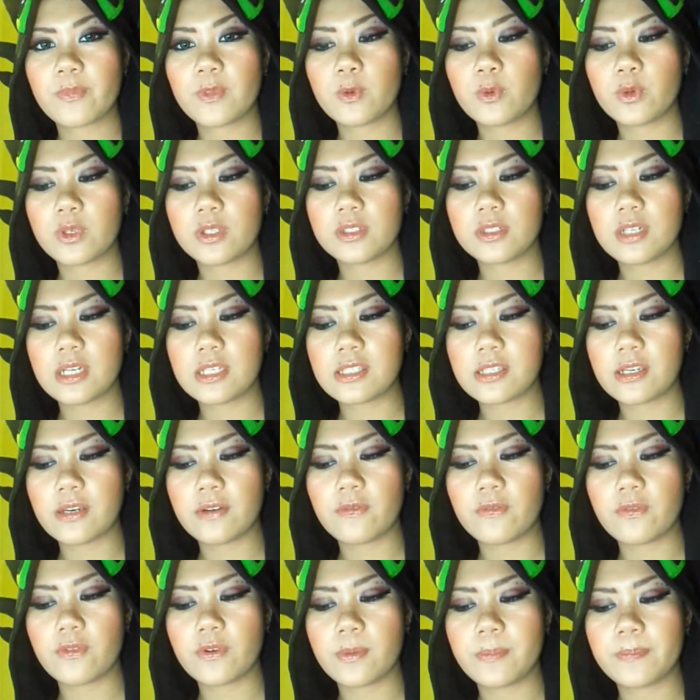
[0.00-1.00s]
Well, aside
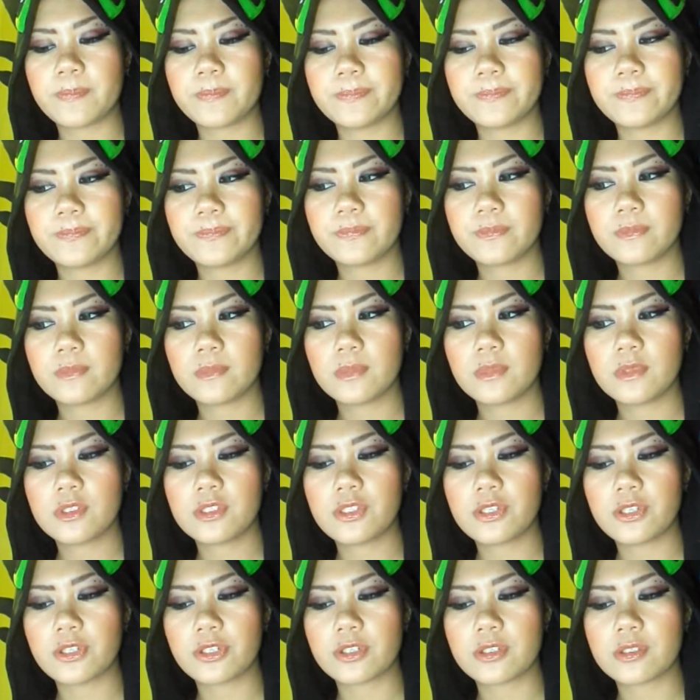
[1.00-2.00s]
from
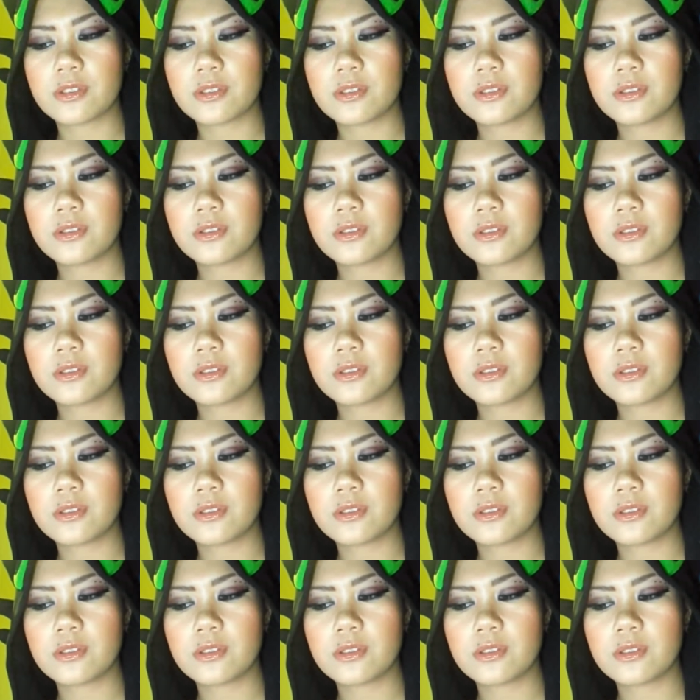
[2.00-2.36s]
circus.